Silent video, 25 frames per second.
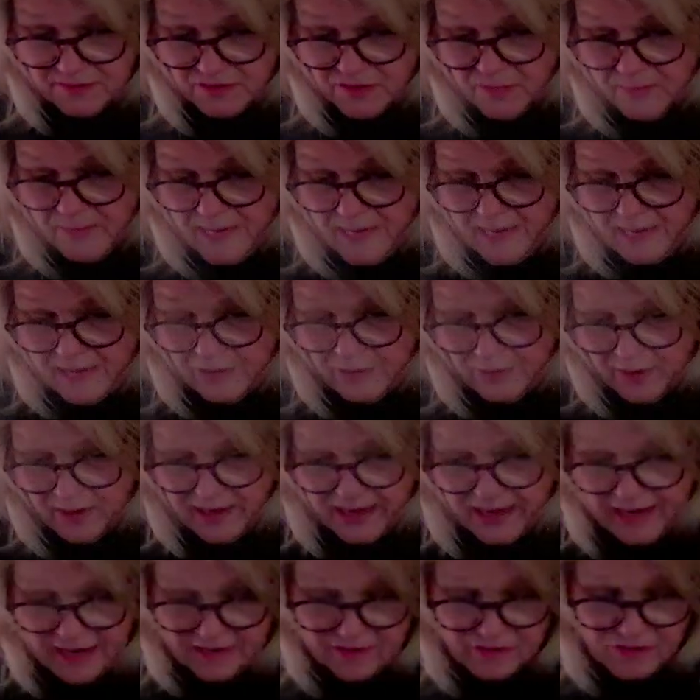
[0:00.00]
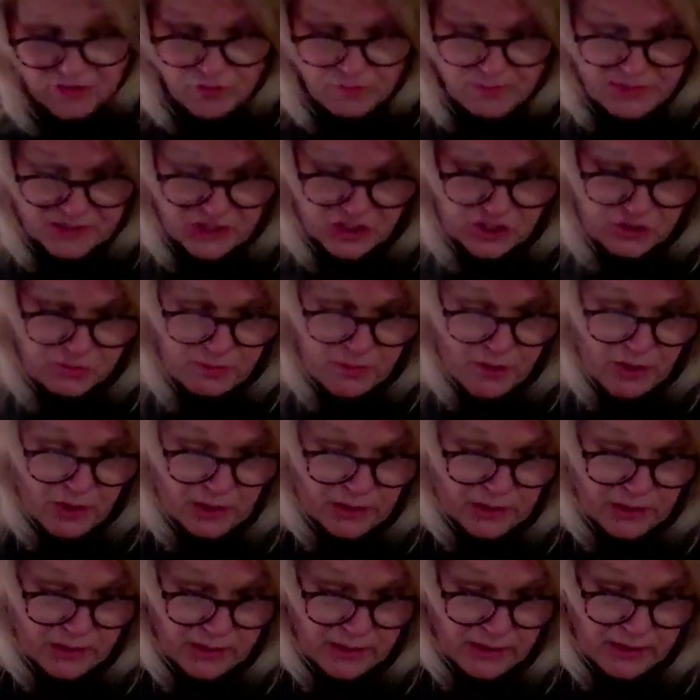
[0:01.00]
tomato are getting so much
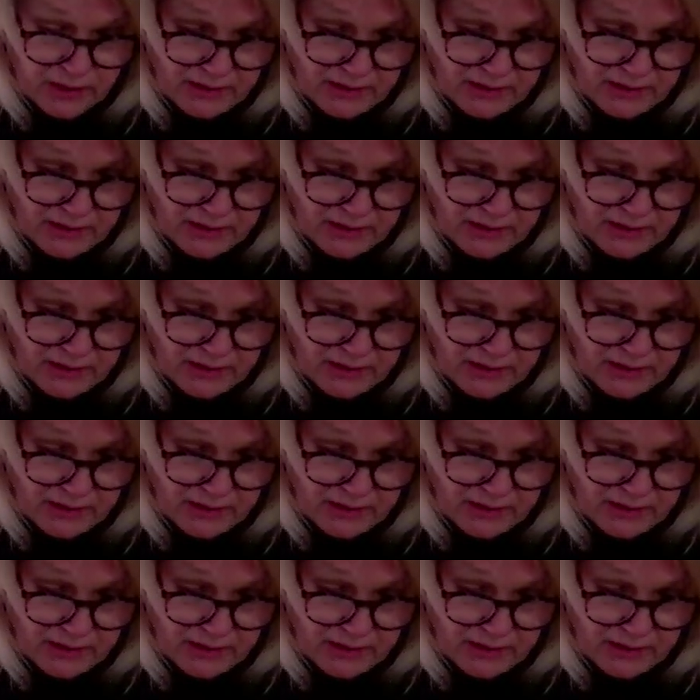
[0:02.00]
smaller.